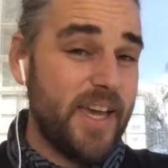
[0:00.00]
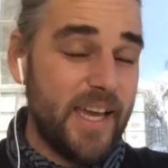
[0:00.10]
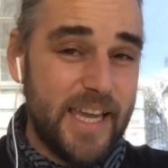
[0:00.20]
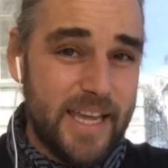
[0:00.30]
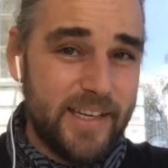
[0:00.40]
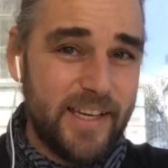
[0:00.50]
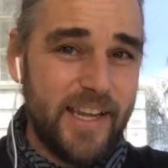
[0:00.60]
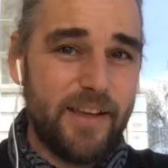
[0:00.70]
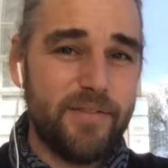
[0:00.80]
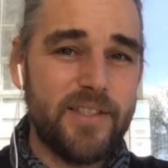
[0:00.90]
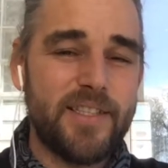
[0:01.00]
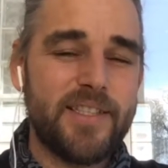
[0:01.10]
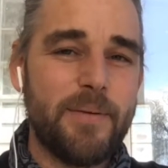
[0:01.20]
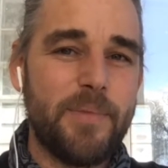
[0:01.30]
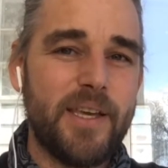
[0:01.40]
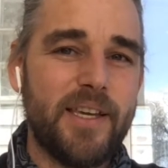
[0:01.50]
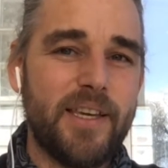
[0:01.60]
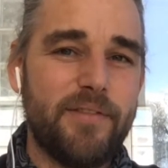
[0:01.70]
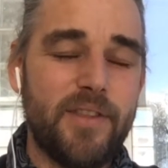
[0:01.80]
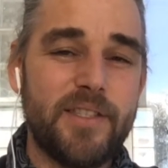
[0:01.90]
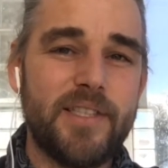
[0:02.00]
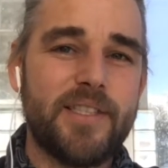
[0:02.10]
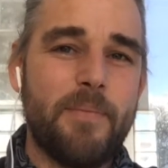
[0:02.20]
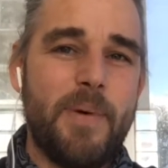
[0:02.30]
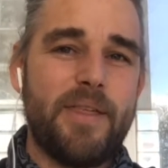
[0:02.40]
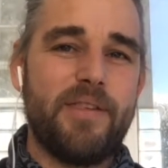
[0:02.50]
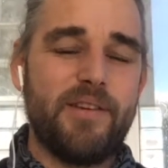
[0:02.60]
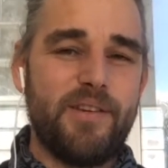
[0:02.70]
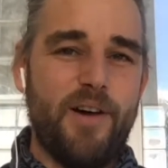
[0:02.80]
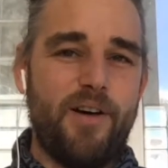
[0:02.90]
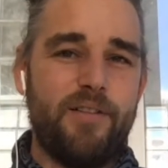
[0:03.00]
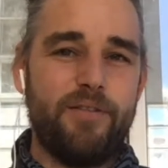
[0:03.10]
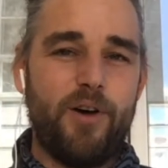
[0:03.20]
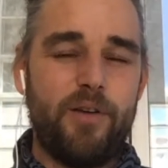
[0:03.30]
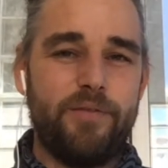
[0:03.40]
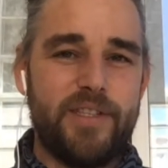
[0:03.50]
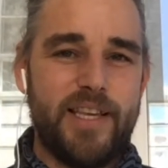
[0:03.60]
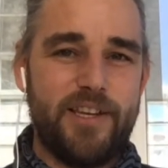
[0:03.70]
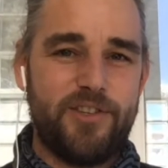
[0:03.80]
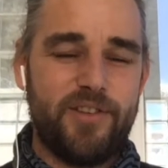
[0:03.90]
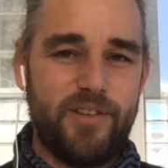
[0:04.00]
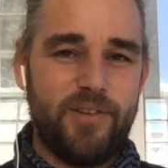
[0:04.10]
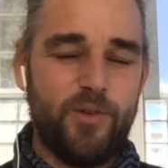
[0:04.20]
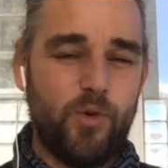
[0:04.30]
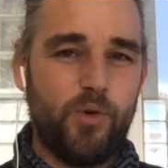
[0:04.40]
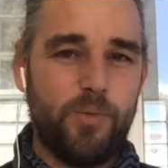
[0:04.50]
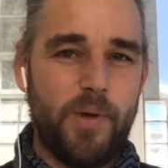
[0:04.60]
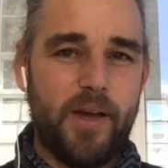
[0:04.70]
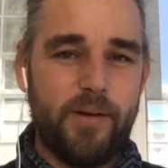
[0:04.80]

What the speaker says: Again, if this is the method of conversation or